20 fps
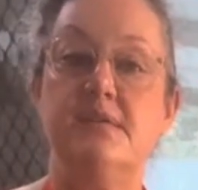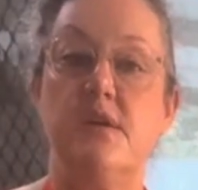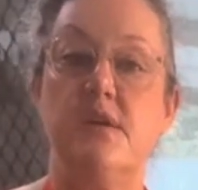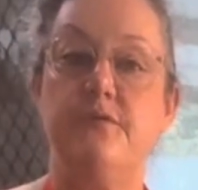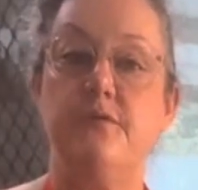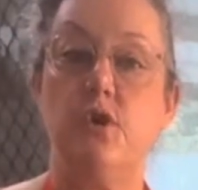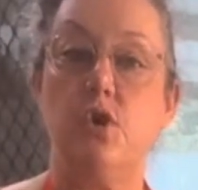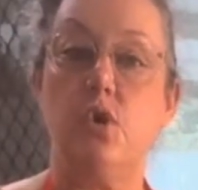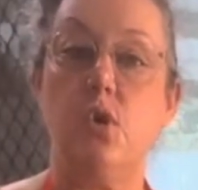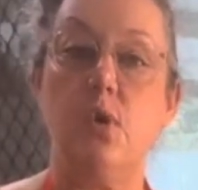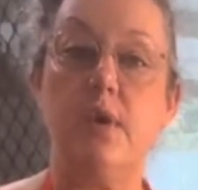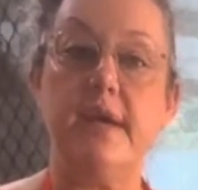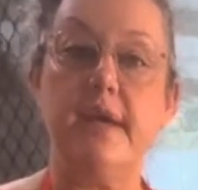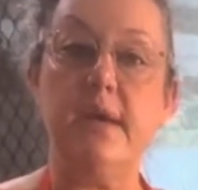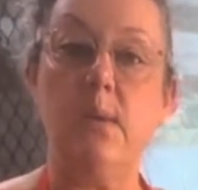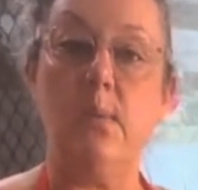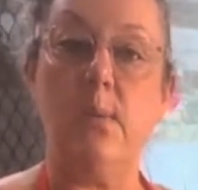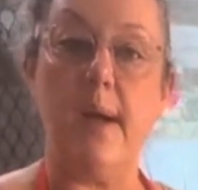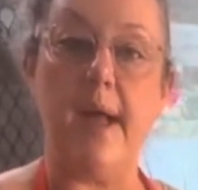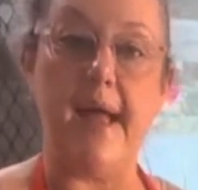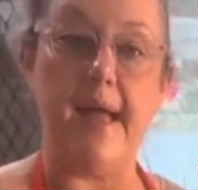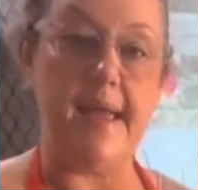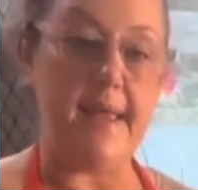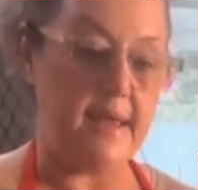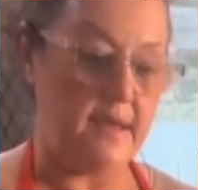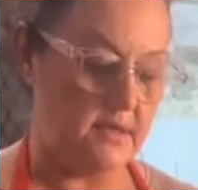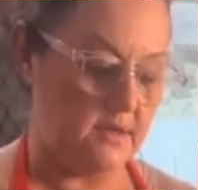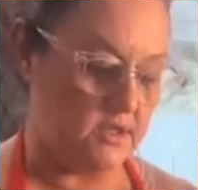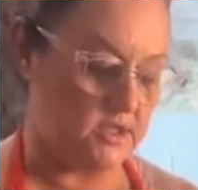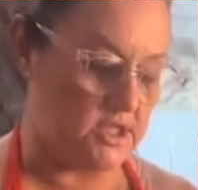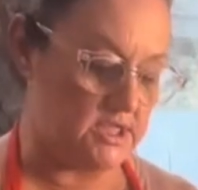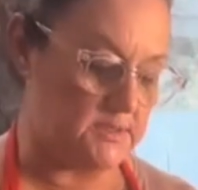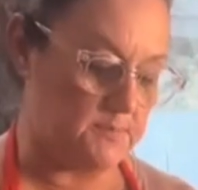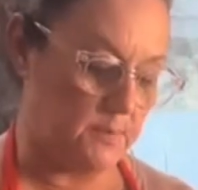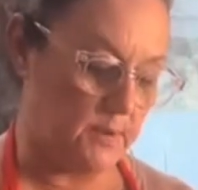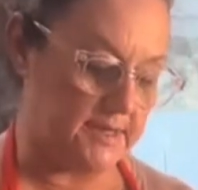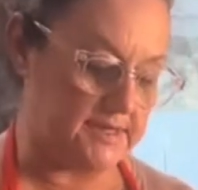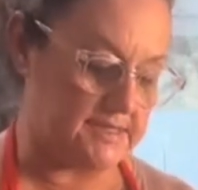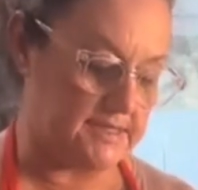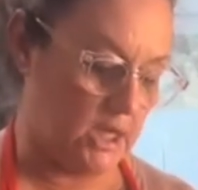So if you're cooking away, you just
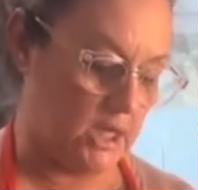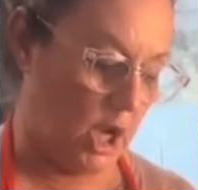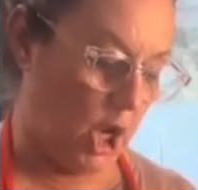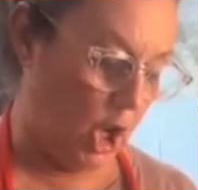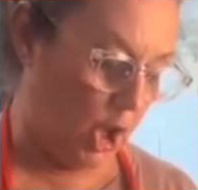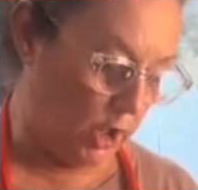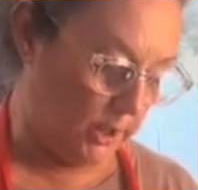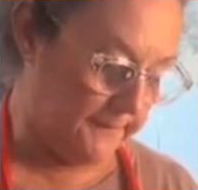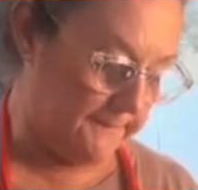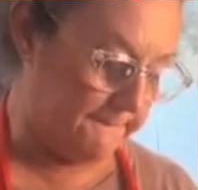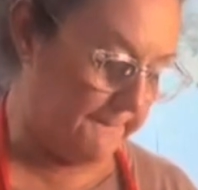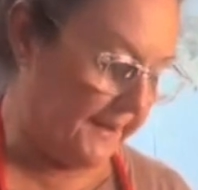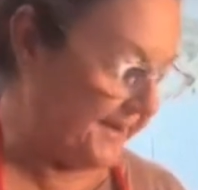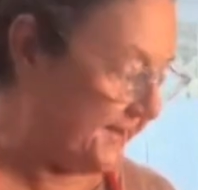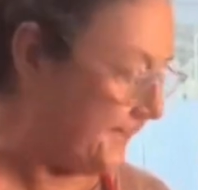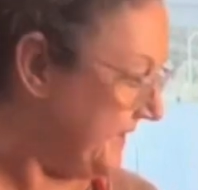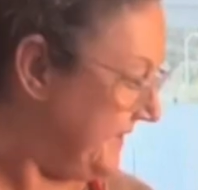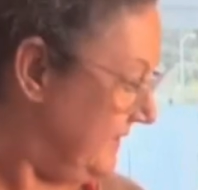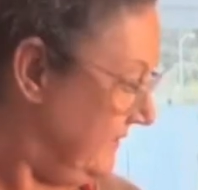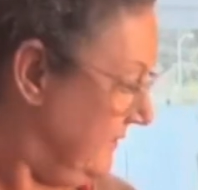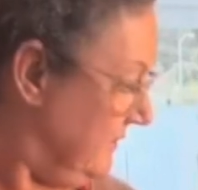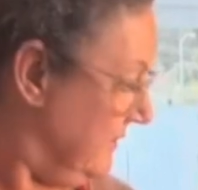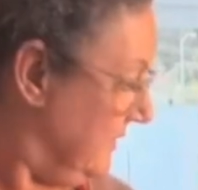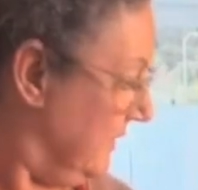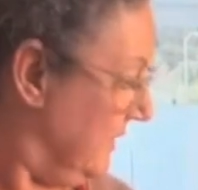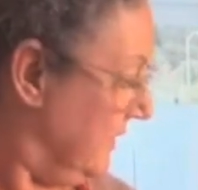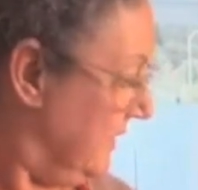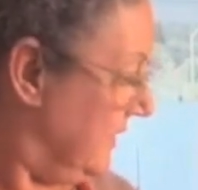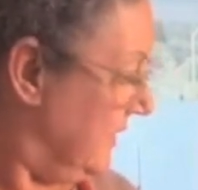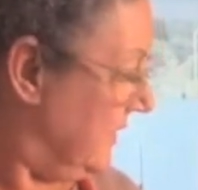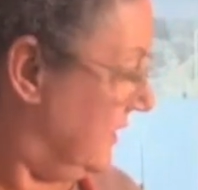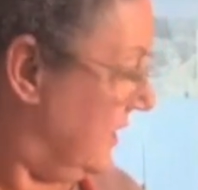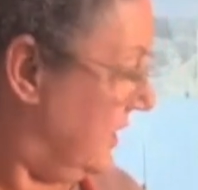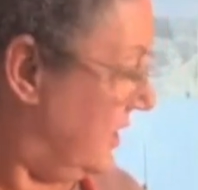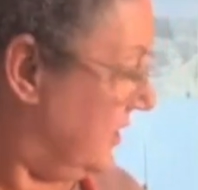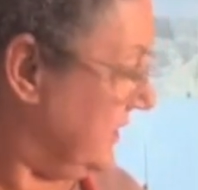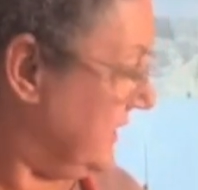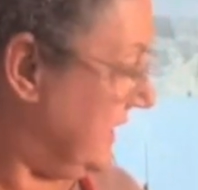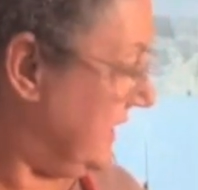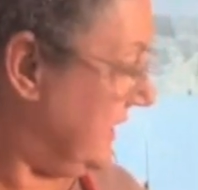press the home button
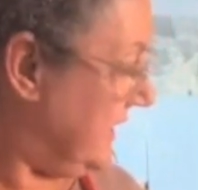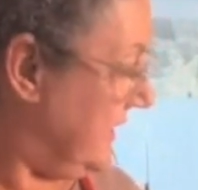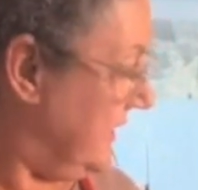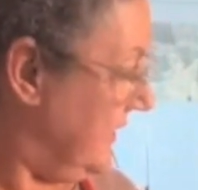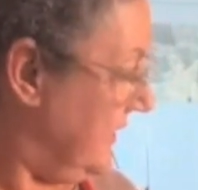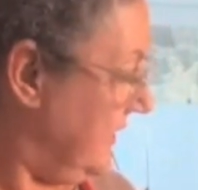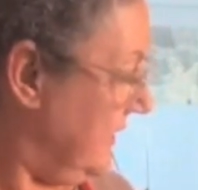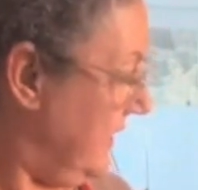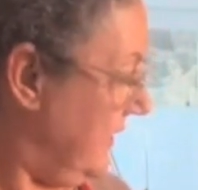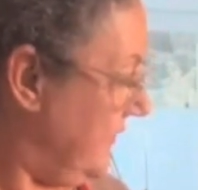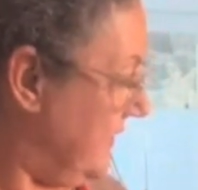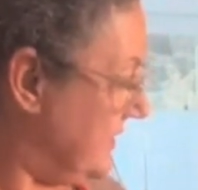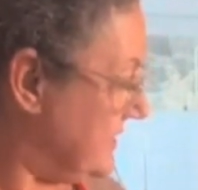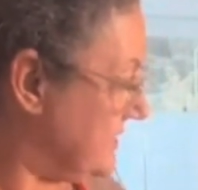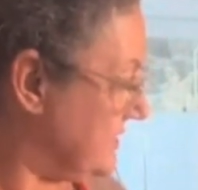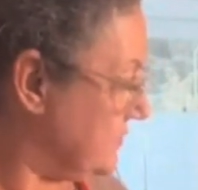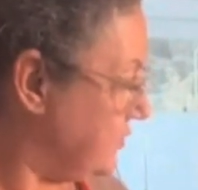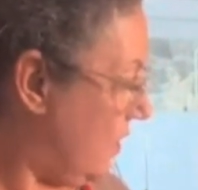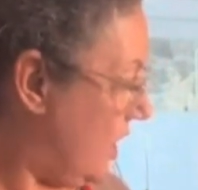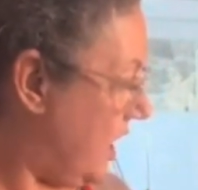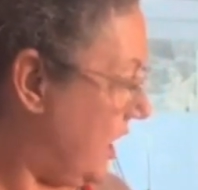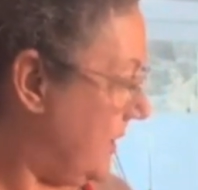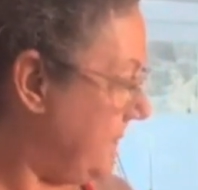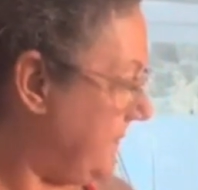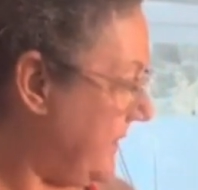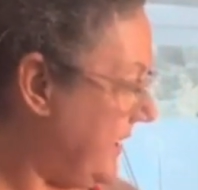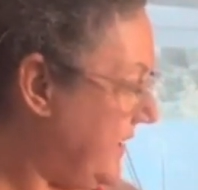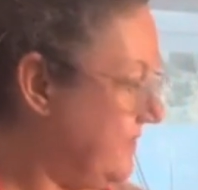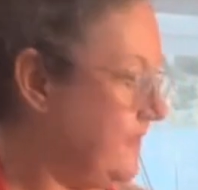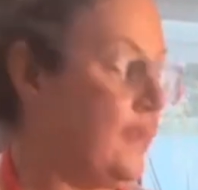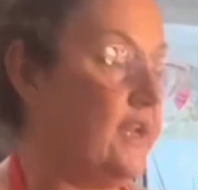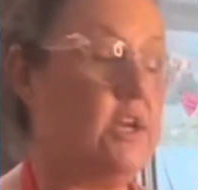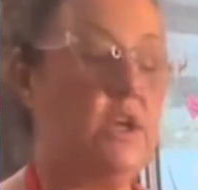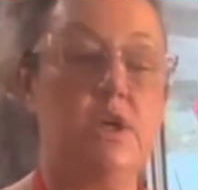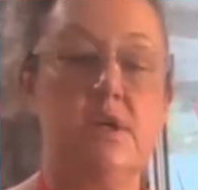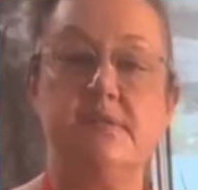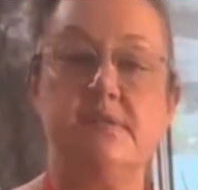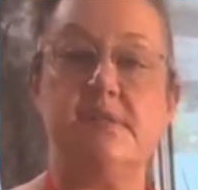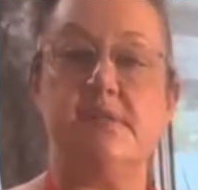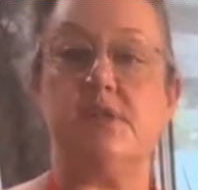on here and then swipe, and then
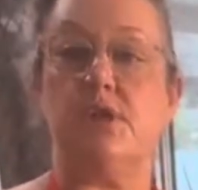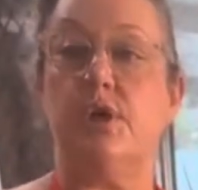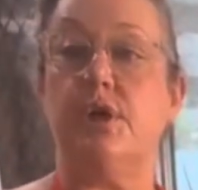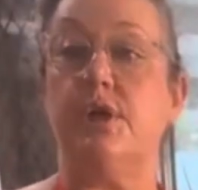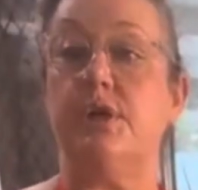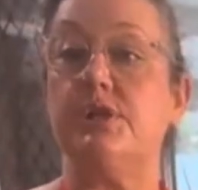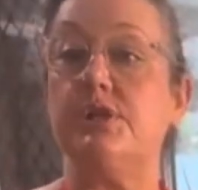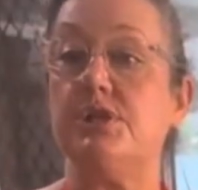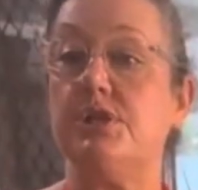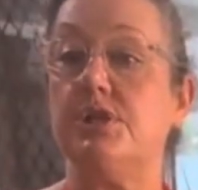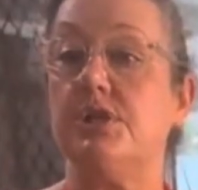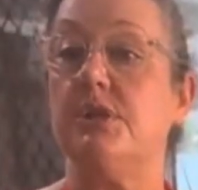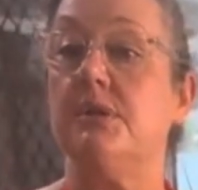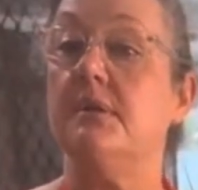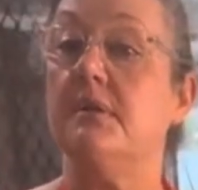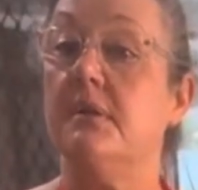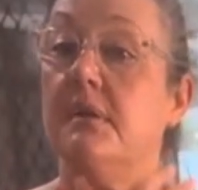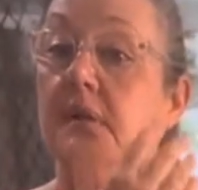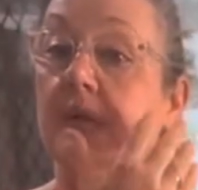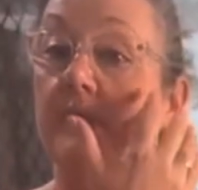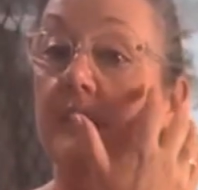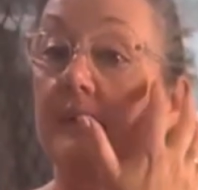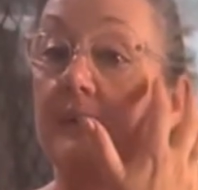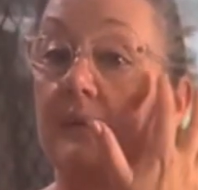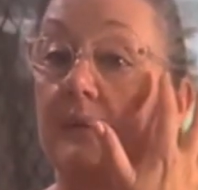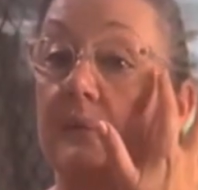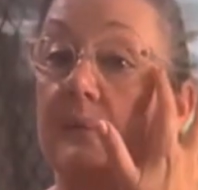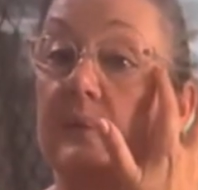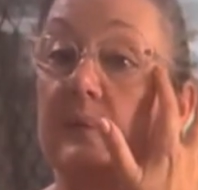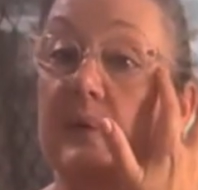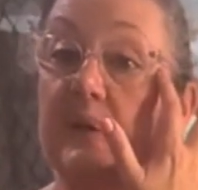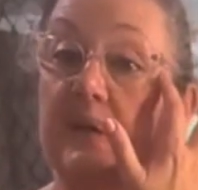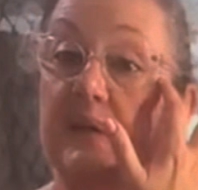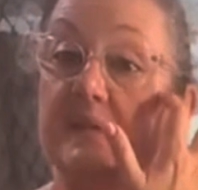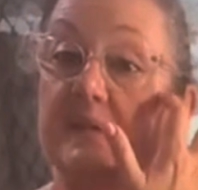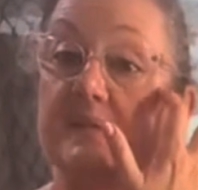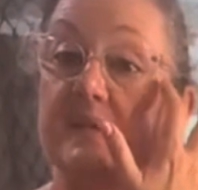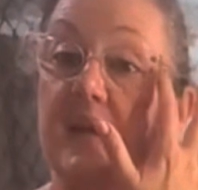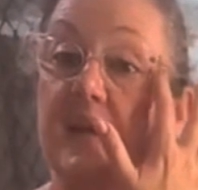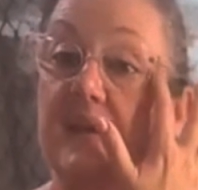you can search.
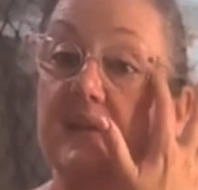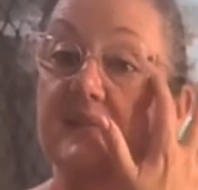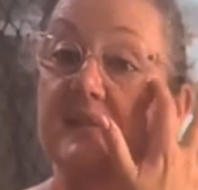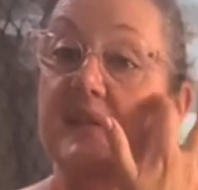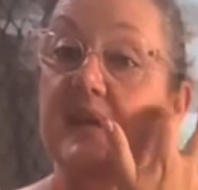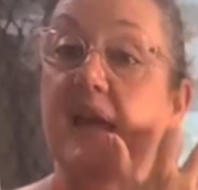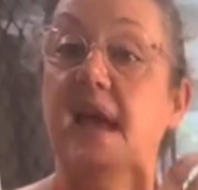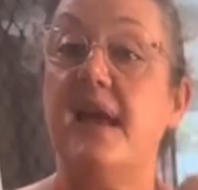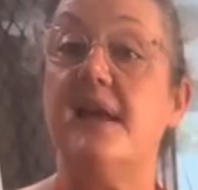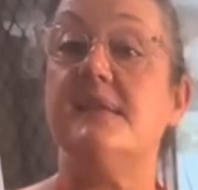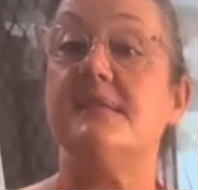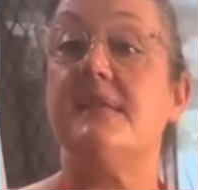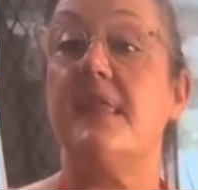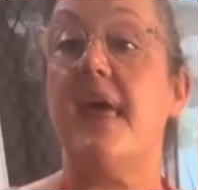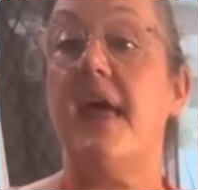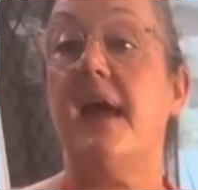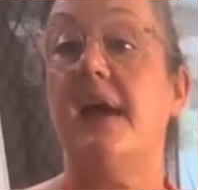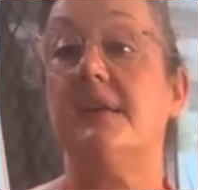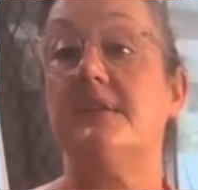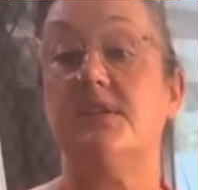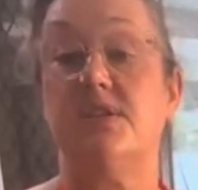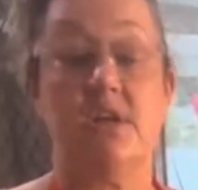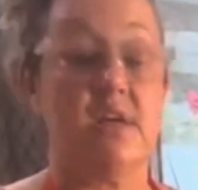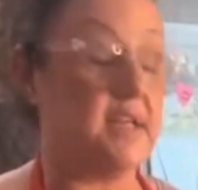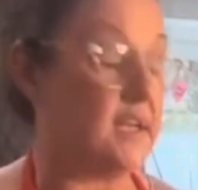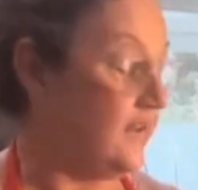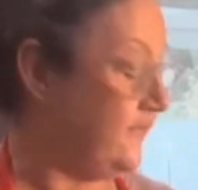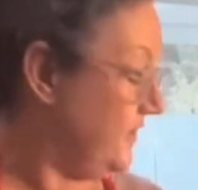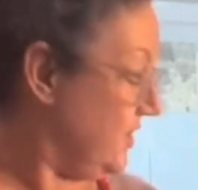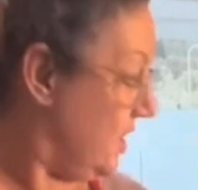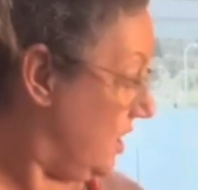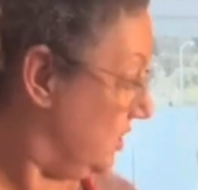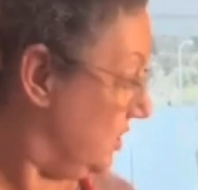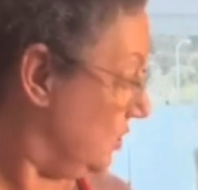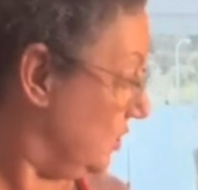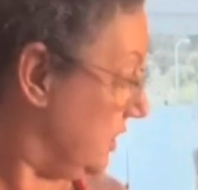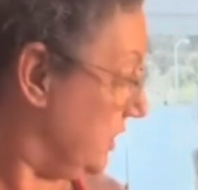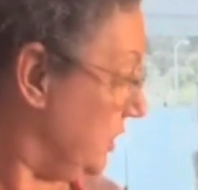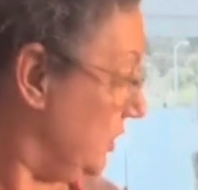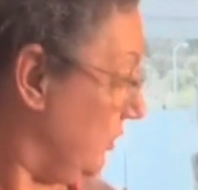As easy as that. You can even go
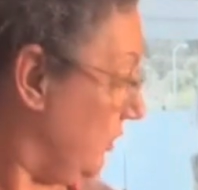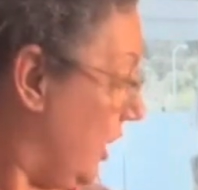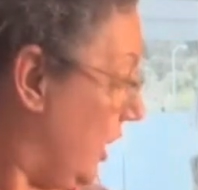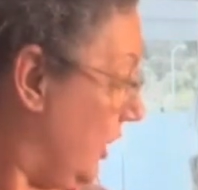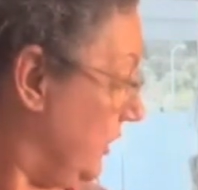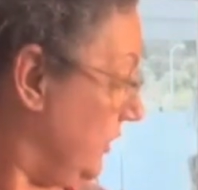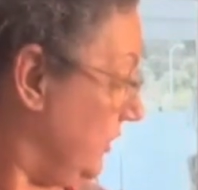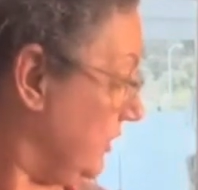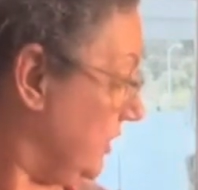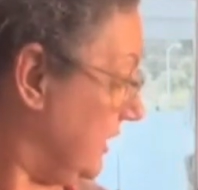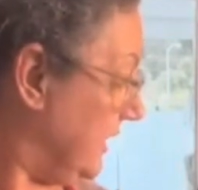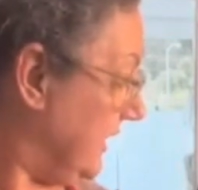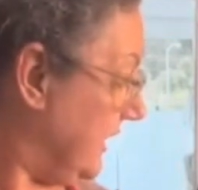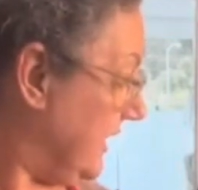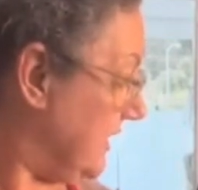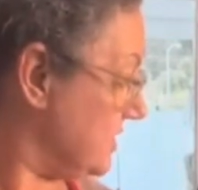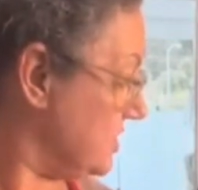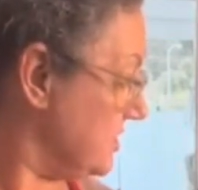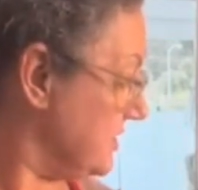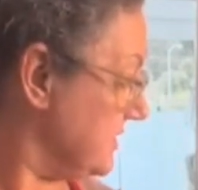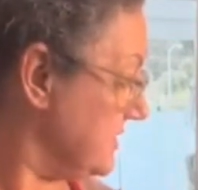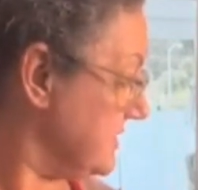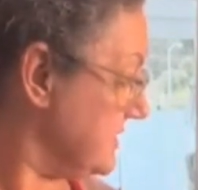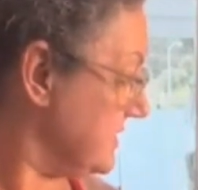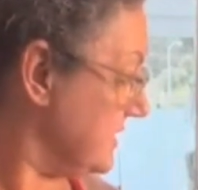and look at your own collection.